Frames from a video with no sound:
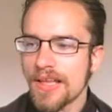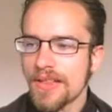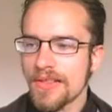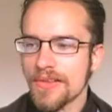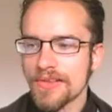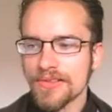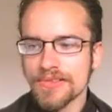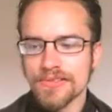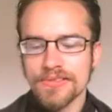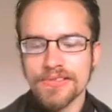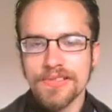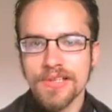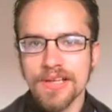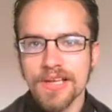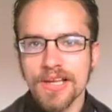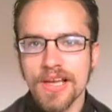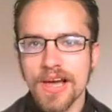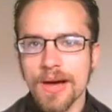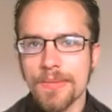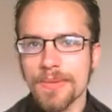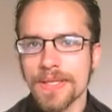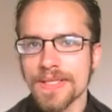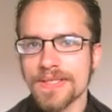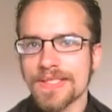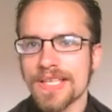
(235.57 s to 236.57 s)
There are a
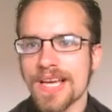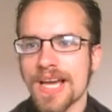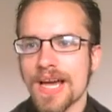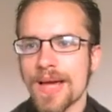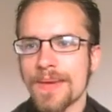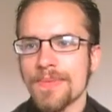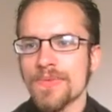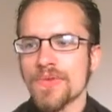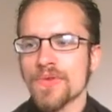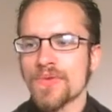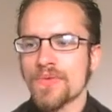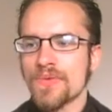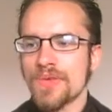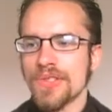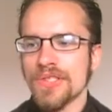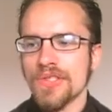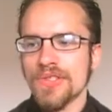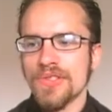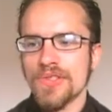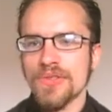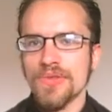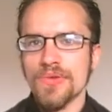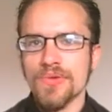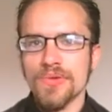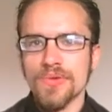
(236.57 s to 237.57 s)
couple of times where you
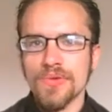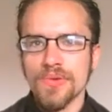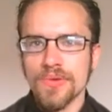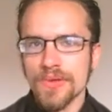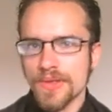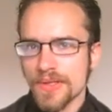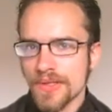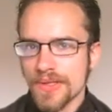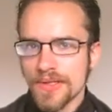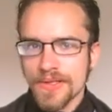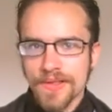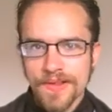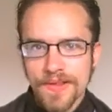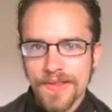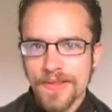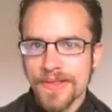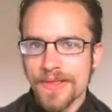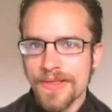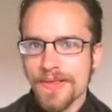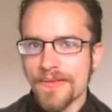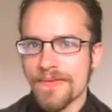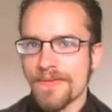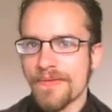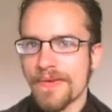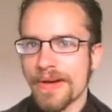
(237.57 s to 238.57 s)
do
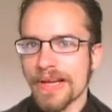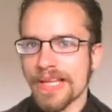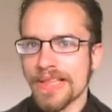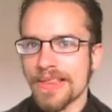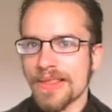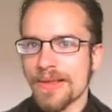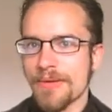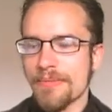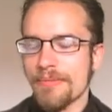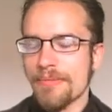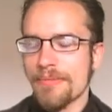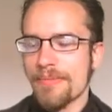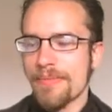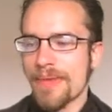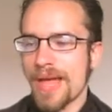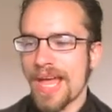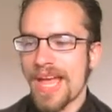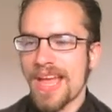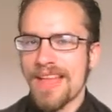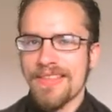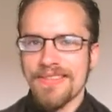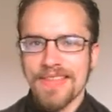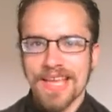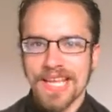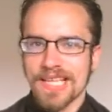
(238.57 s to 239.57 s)
fight them,
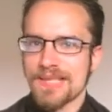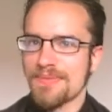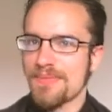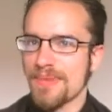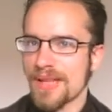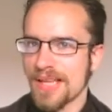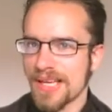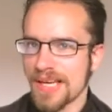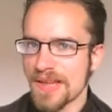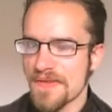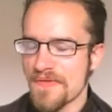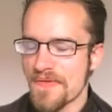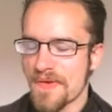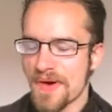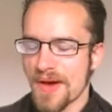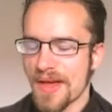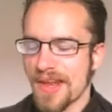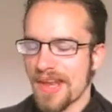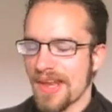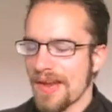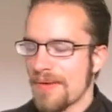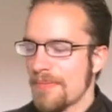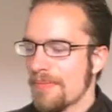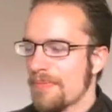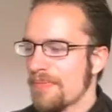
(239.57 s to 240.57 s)
and that's plenty
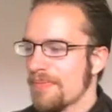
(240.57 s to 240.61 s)
fun.